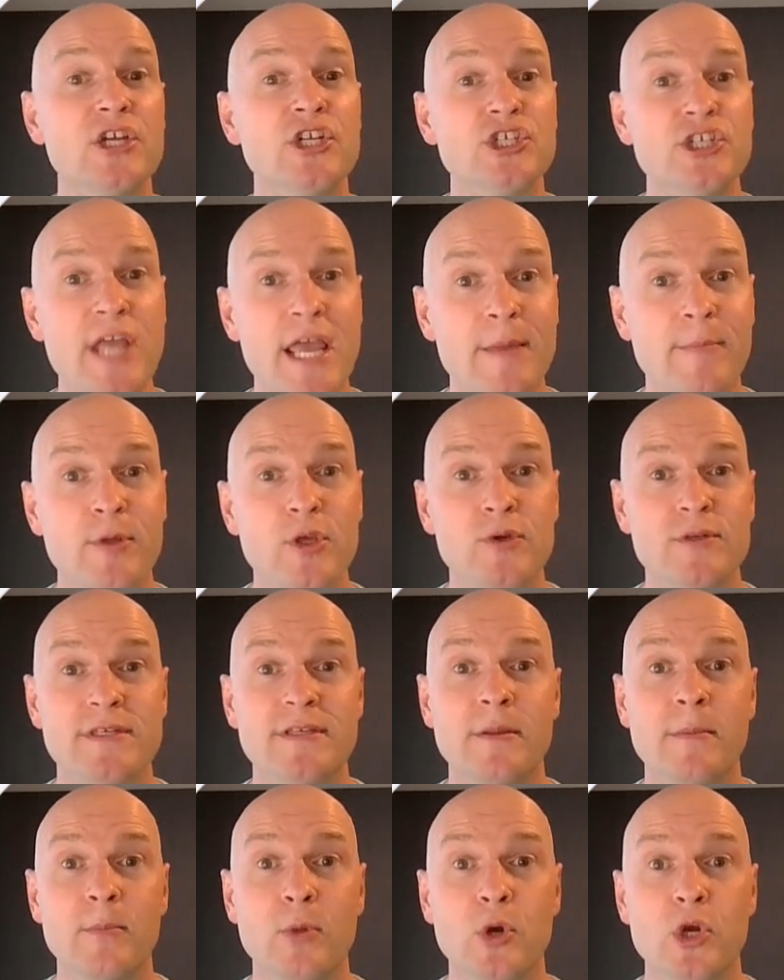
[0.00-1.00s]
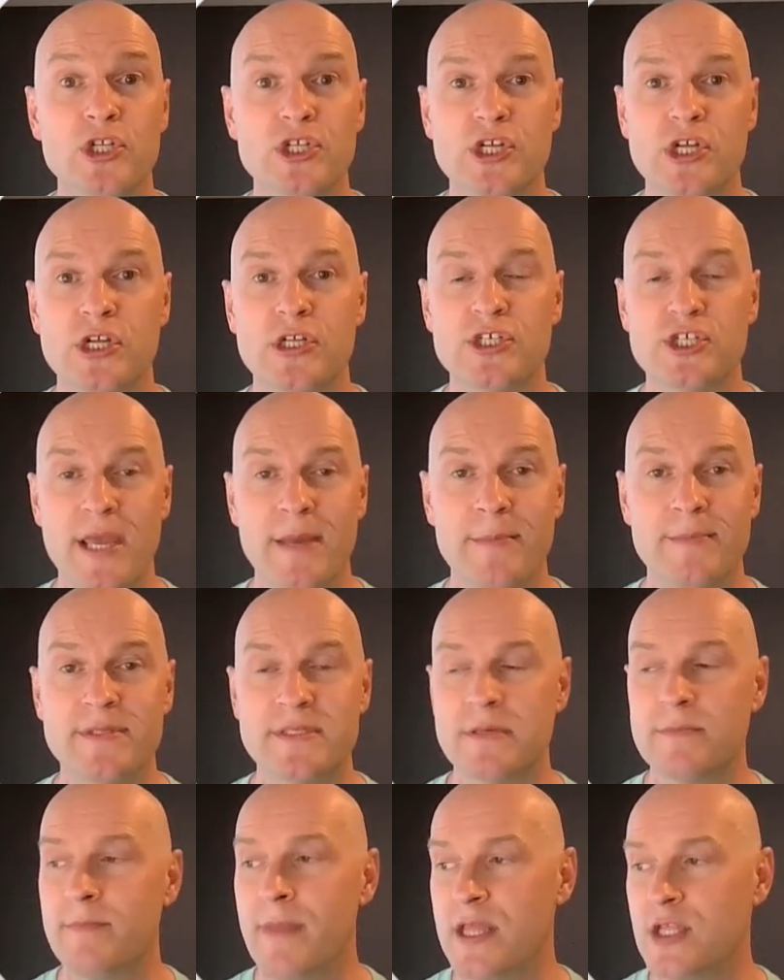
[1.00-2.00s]
a shape using the Merge
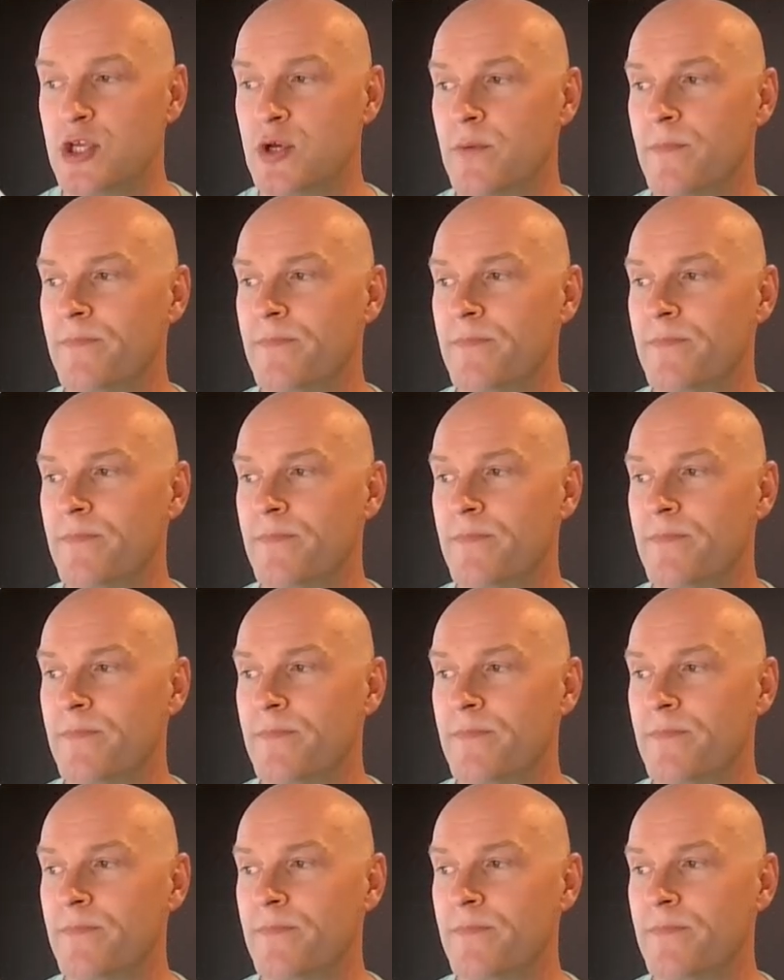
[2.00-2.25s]
Shapes menu.